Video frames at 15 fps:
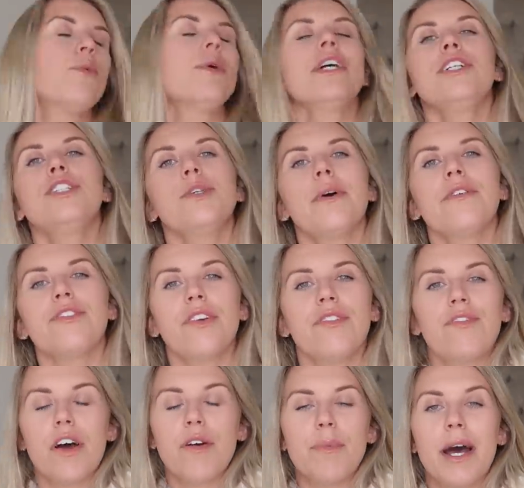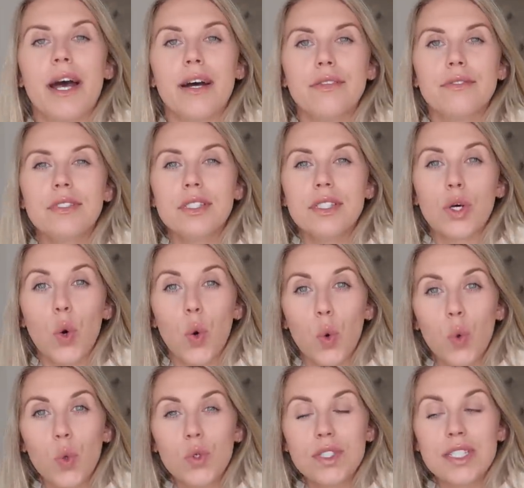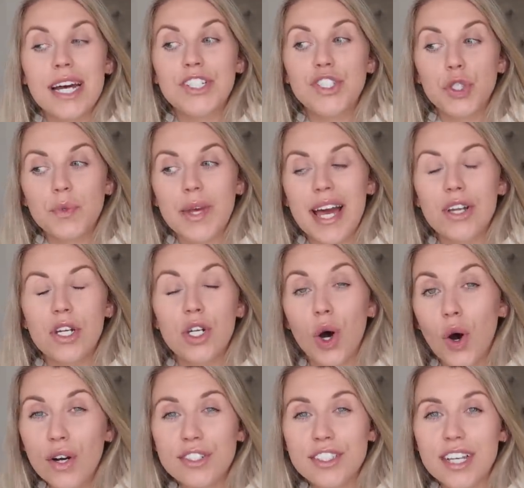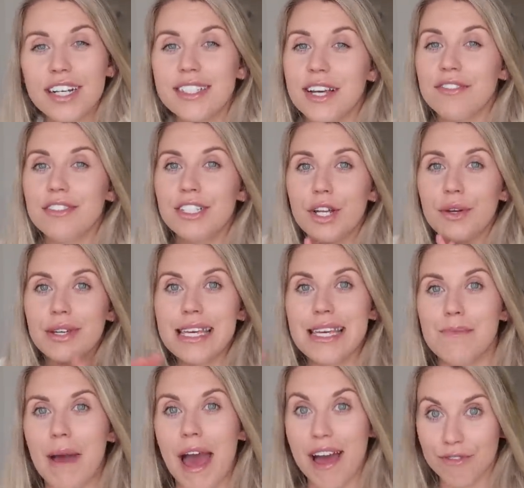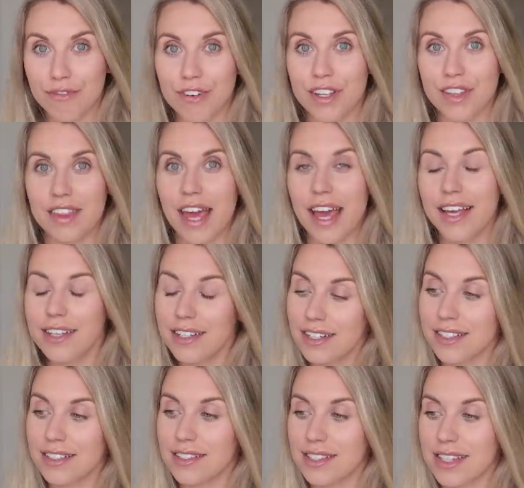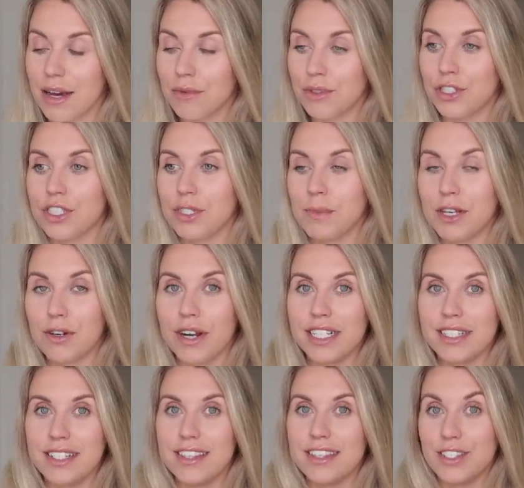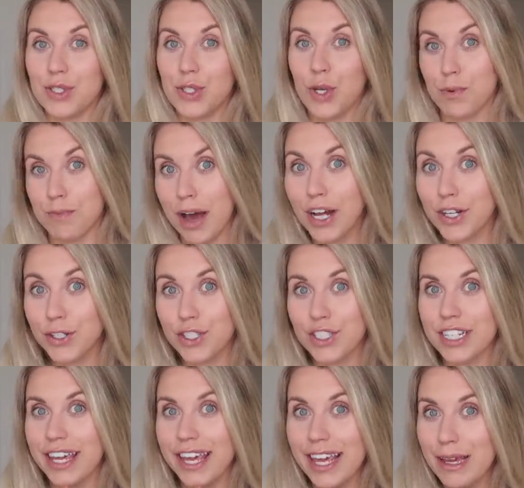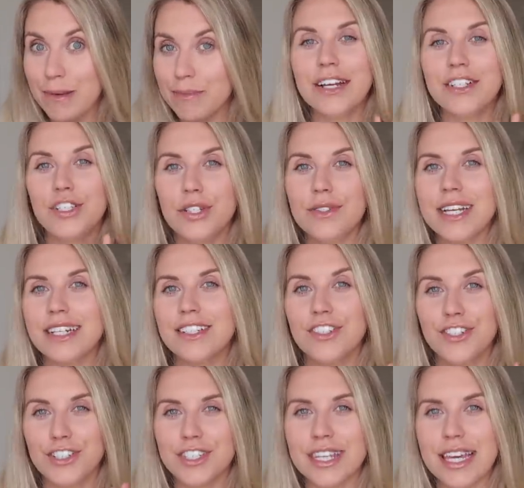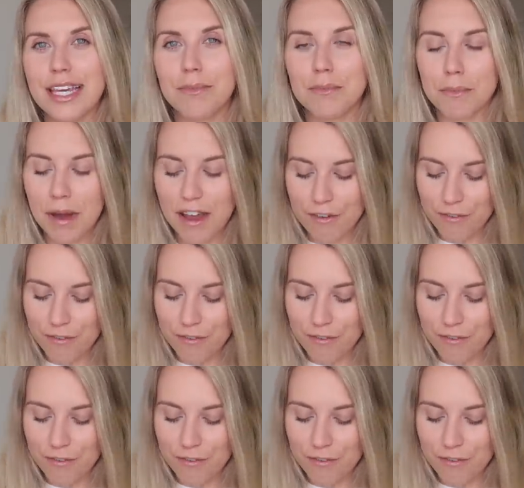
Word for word: when I do everything £5 hauls, I do get a lot. I definitely don't keep everything because that would just be crazy if there's too much to keep. I do tend to just keep my